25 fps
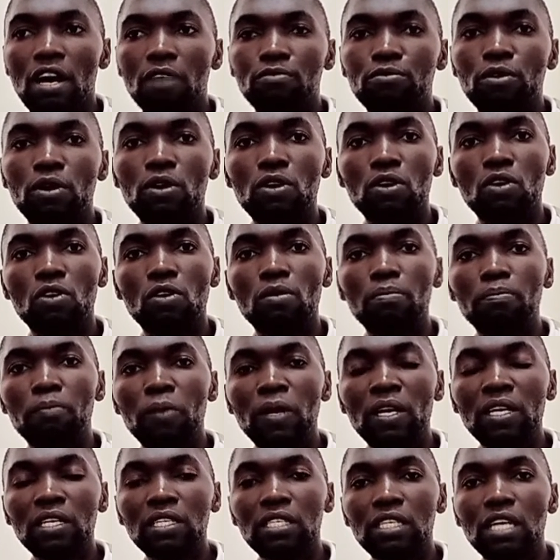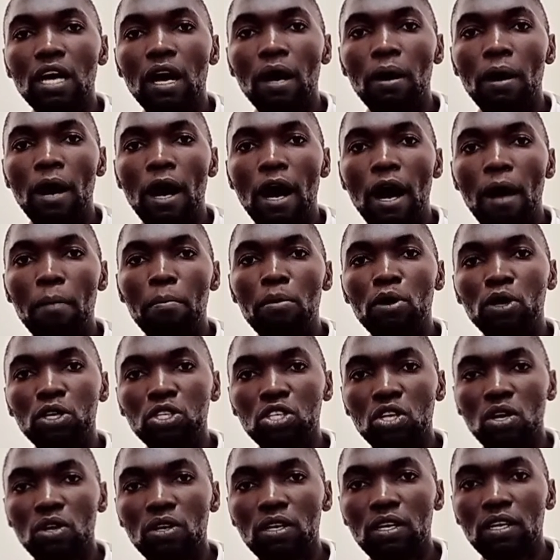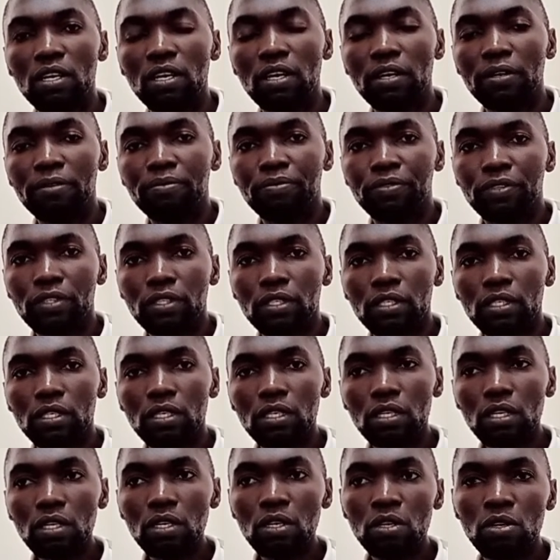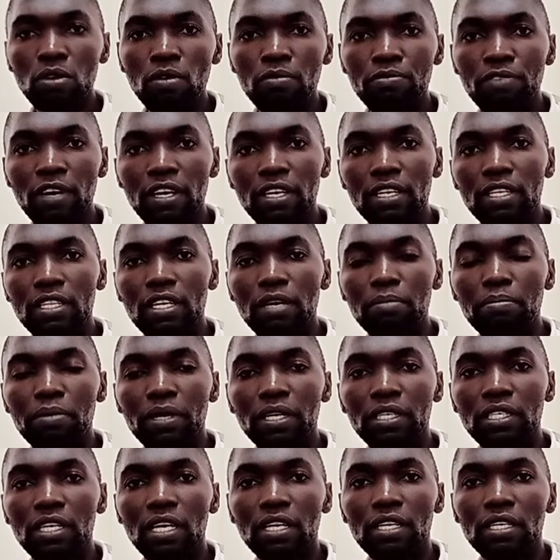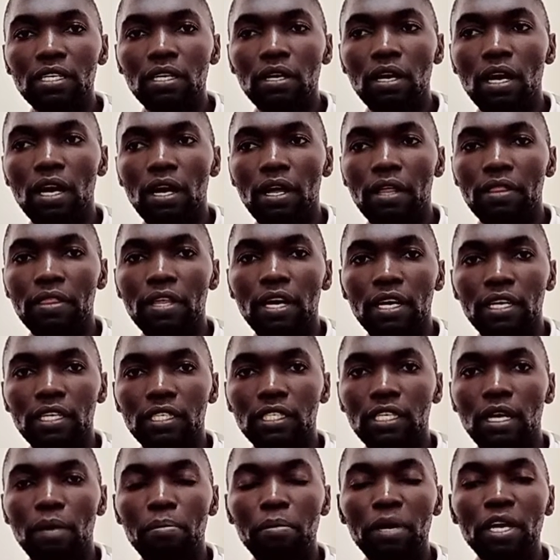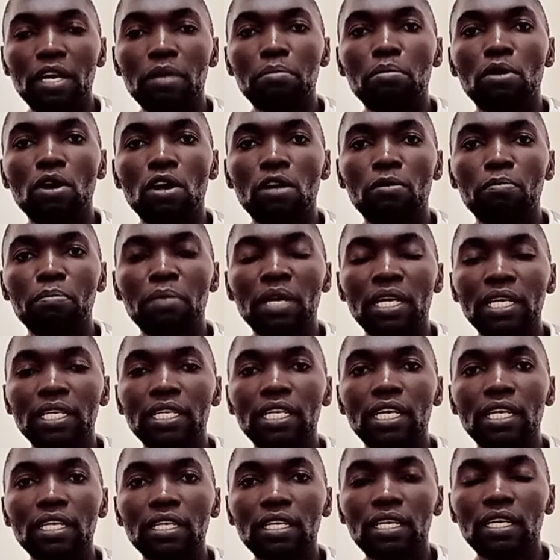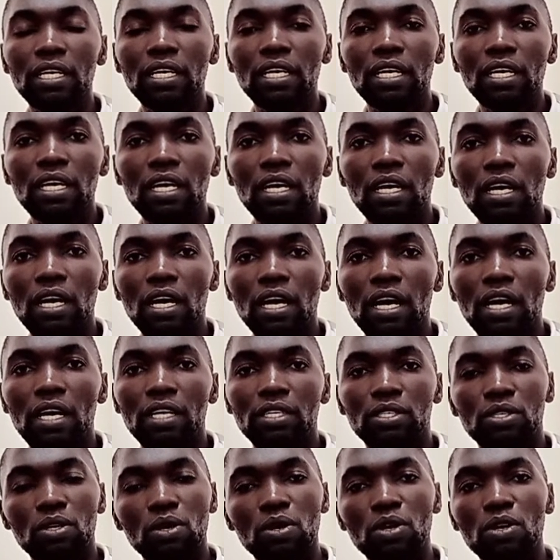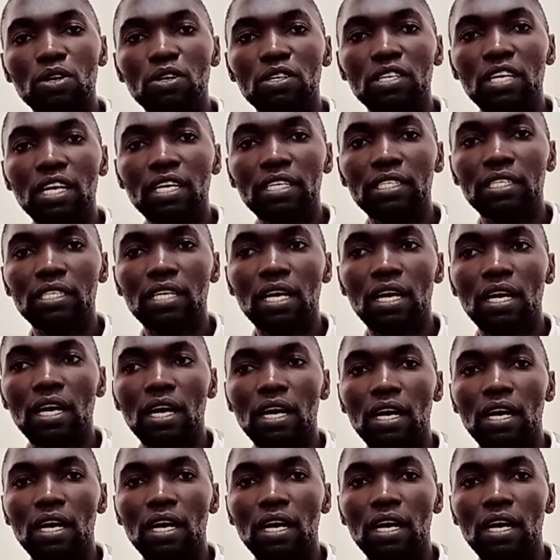For complete abortion, you find the patient there is a minimal bleeding. So you just